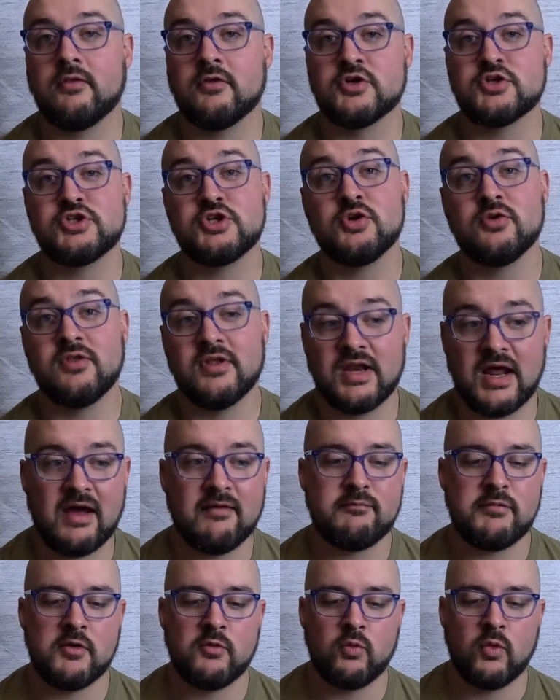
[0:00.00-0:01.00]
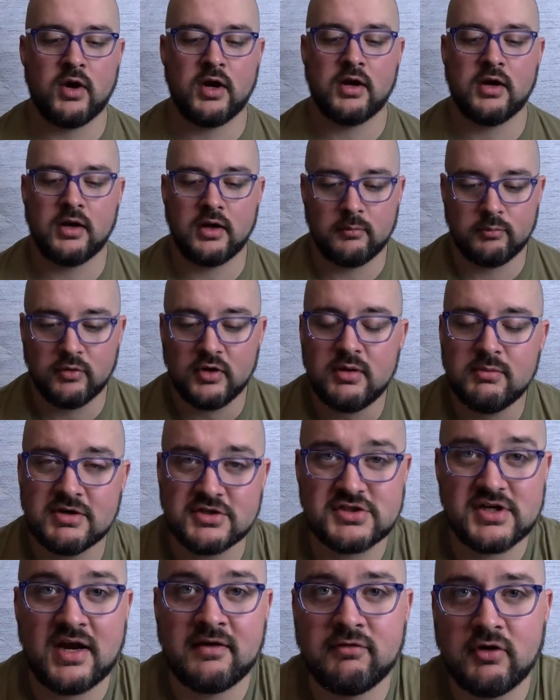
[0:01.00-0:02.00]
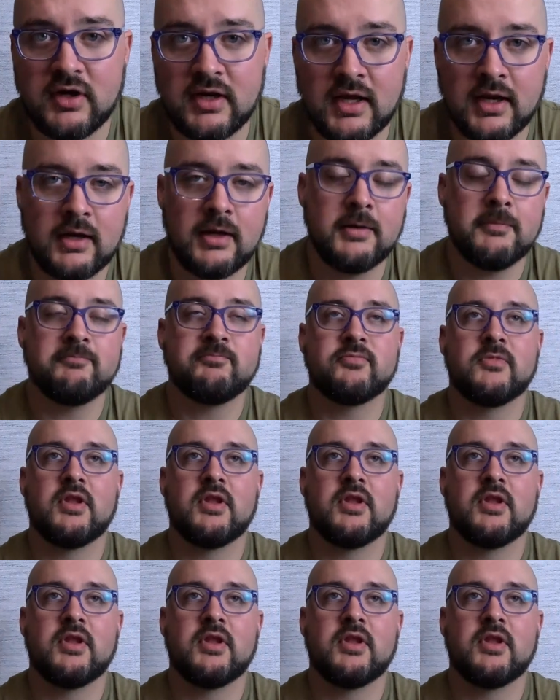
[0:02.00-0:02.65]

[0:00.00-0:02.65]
the shoe that I've been wearing pretty much every day,